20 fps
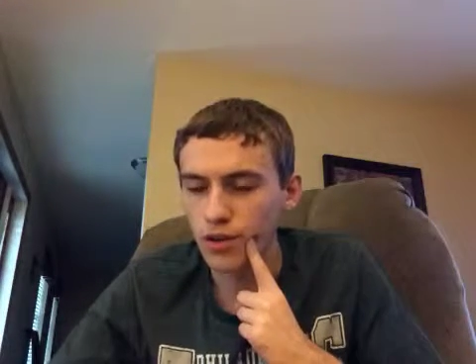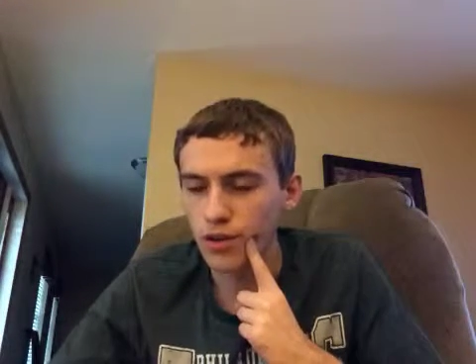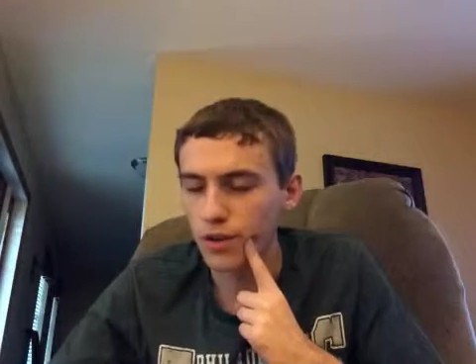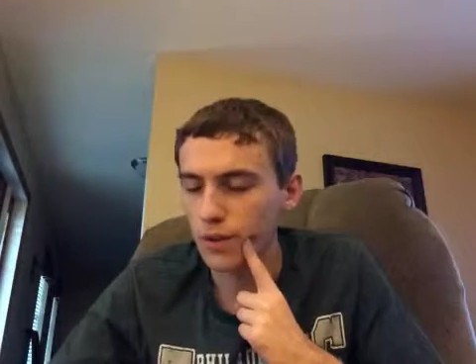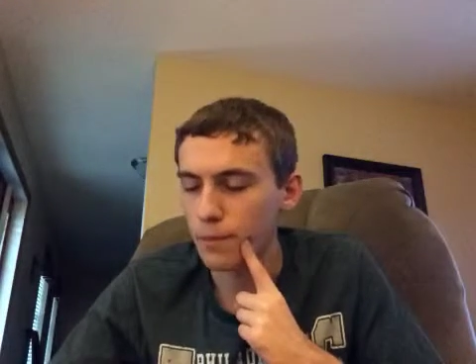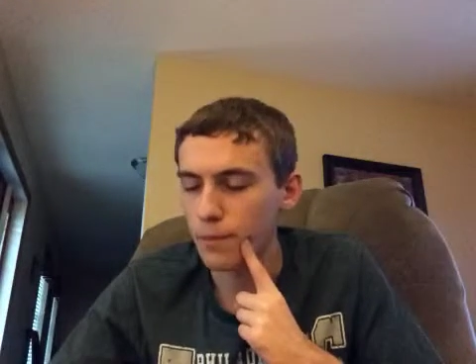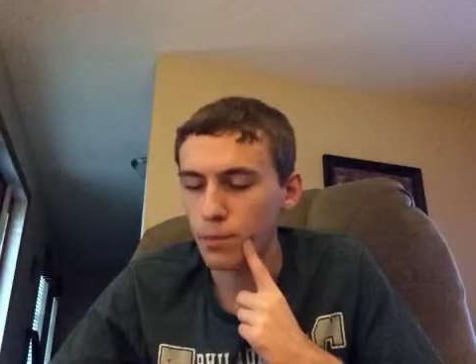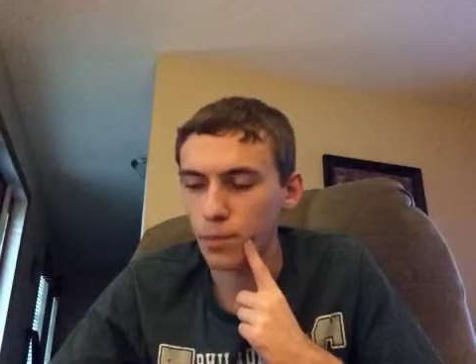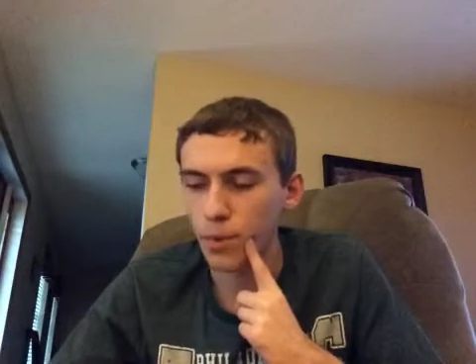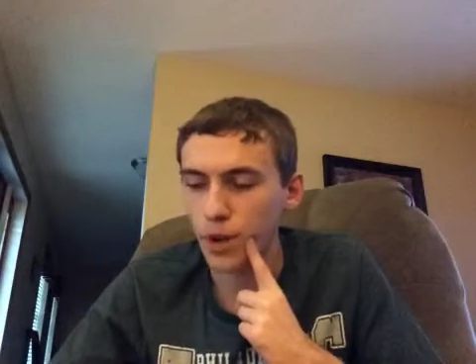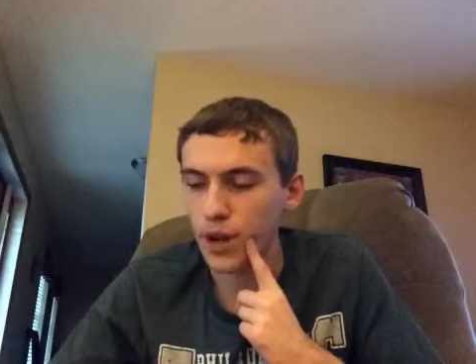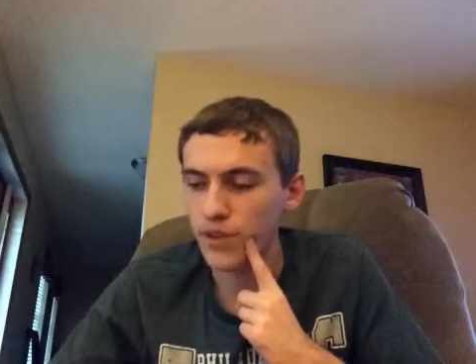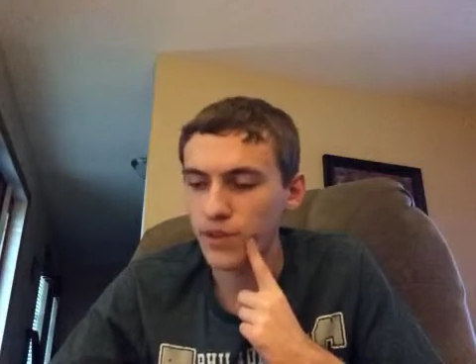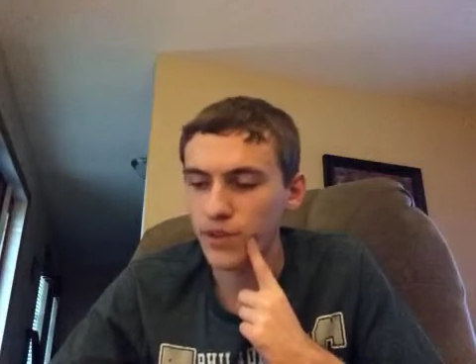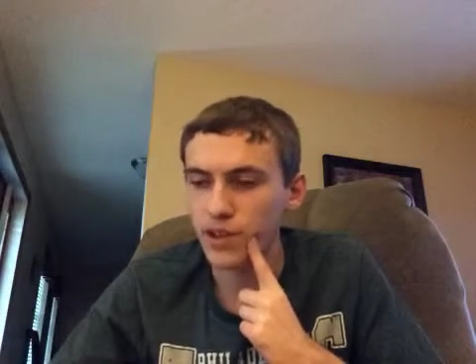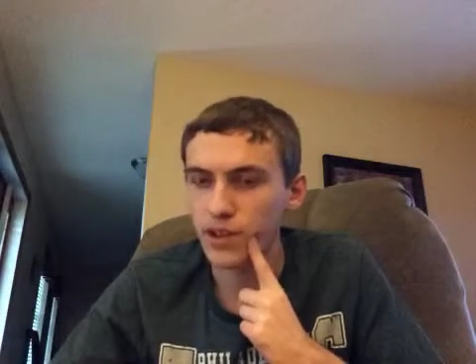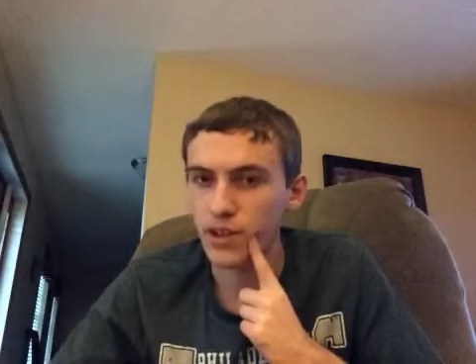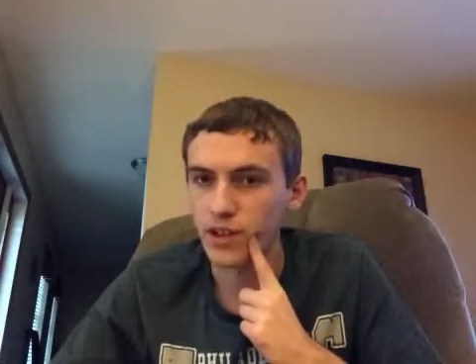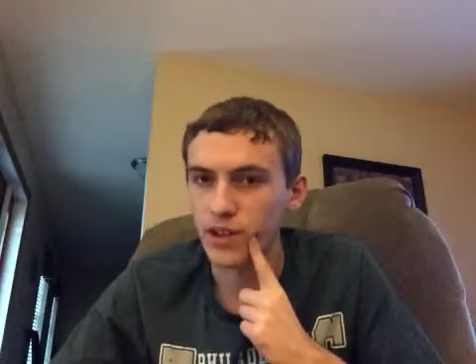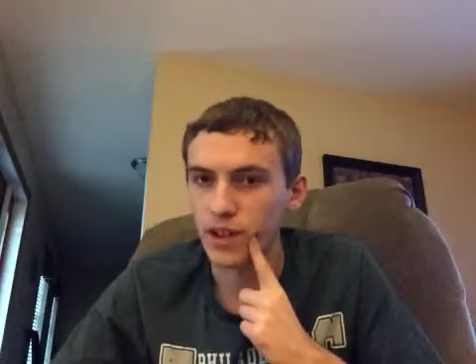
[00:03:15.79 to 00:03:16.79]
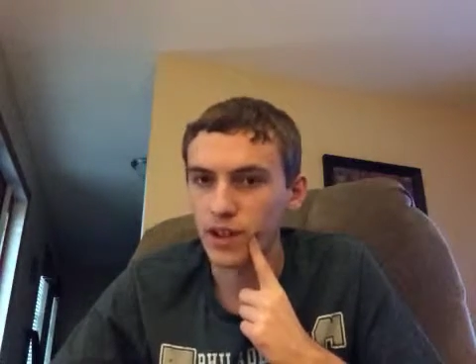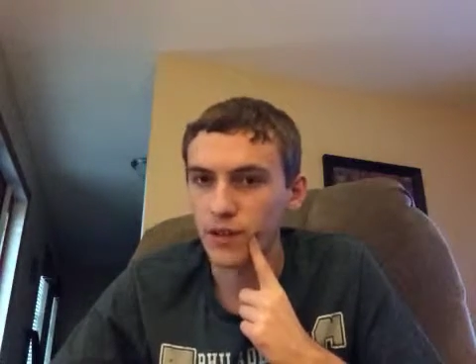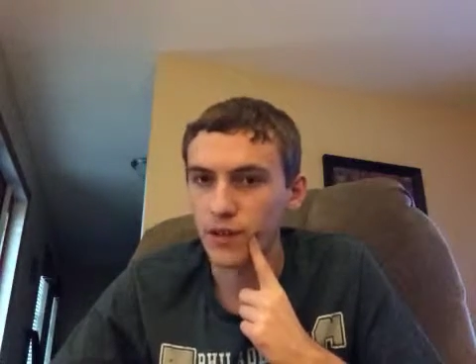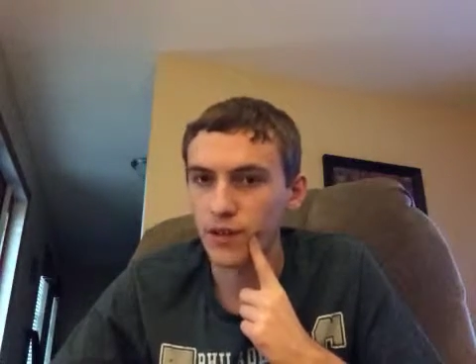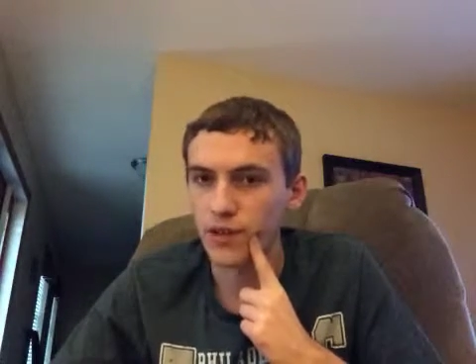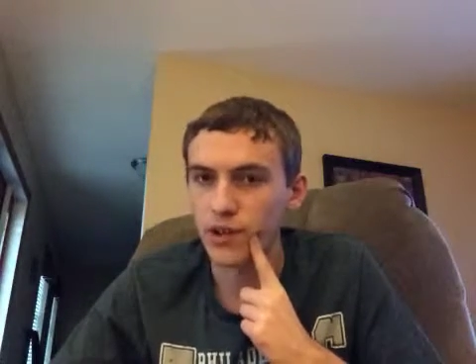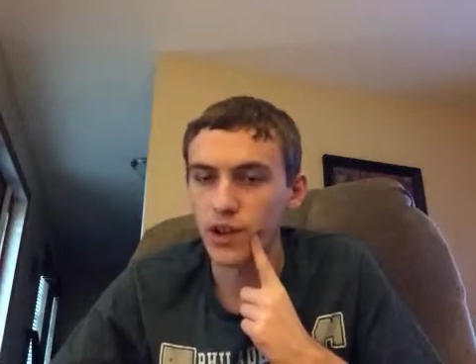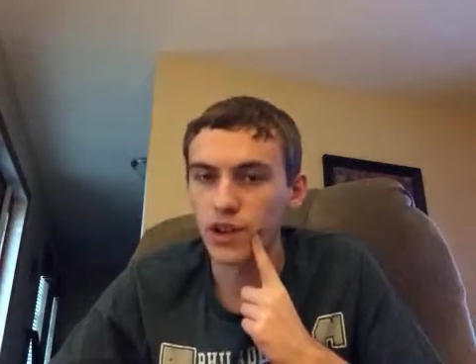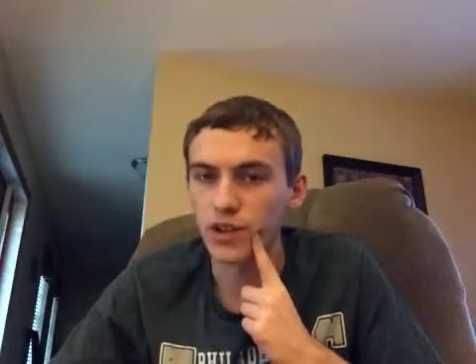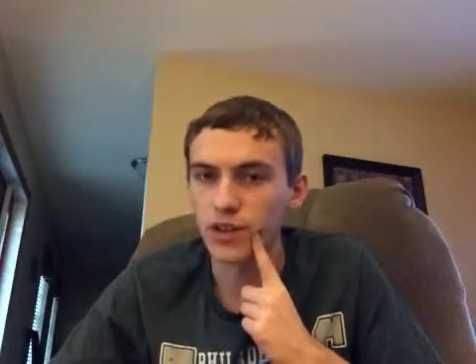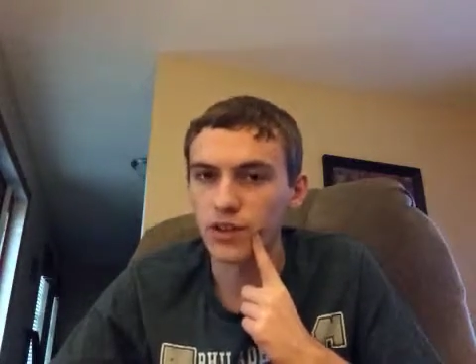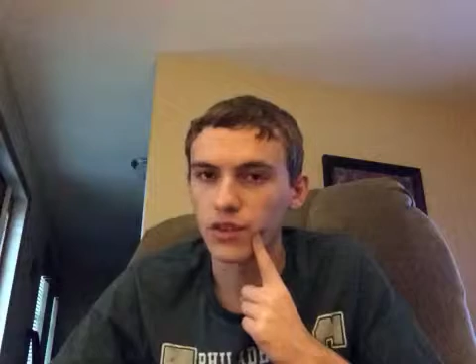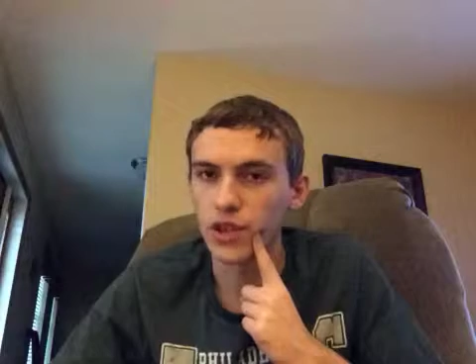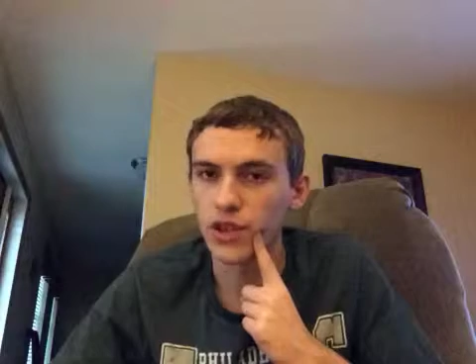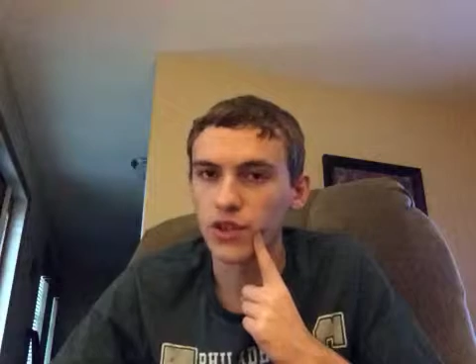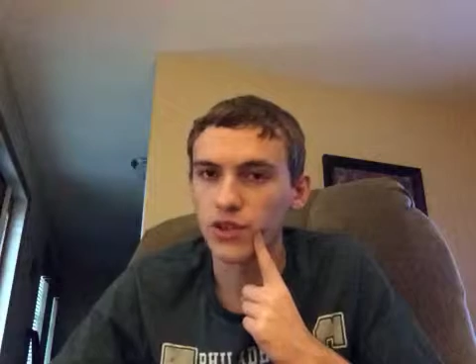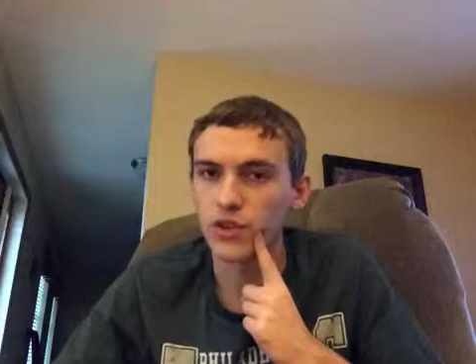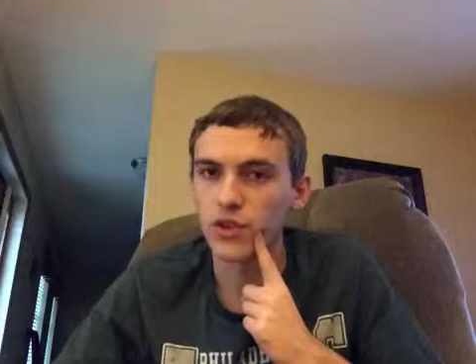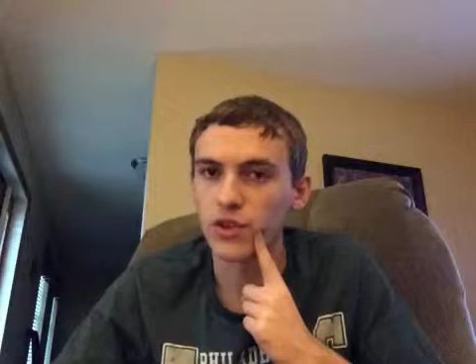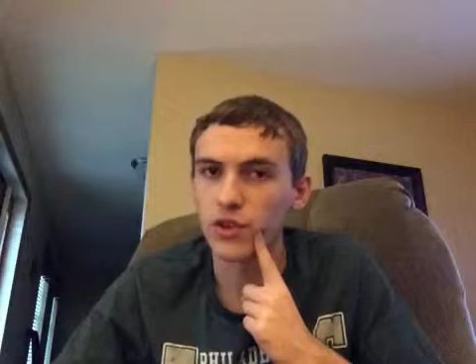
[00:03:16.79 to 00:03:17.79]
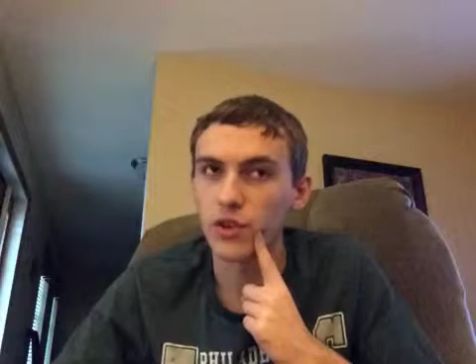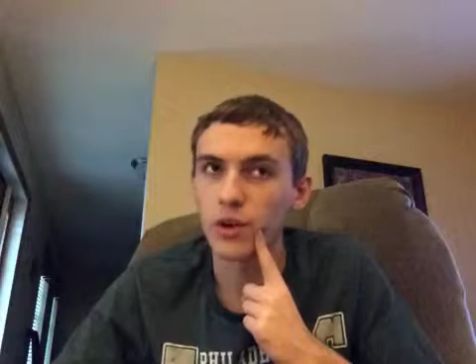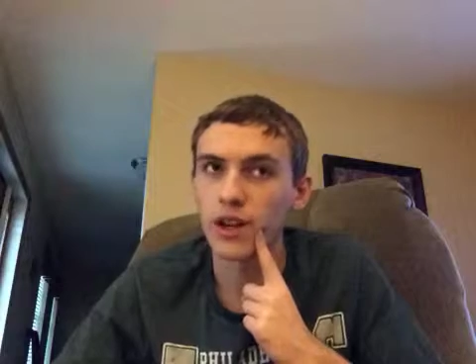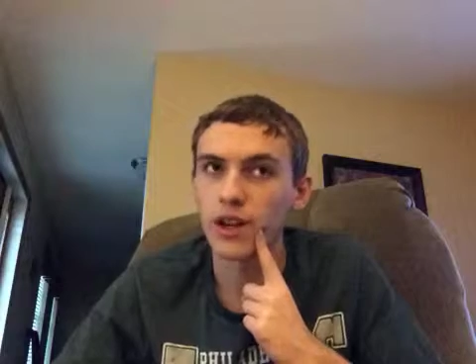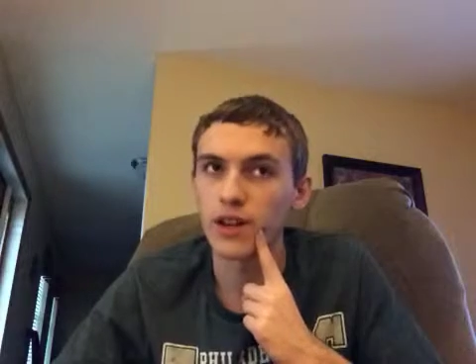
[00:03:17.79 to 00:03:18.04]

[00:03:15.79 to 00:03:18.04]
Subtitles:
depressing of a song to listen to,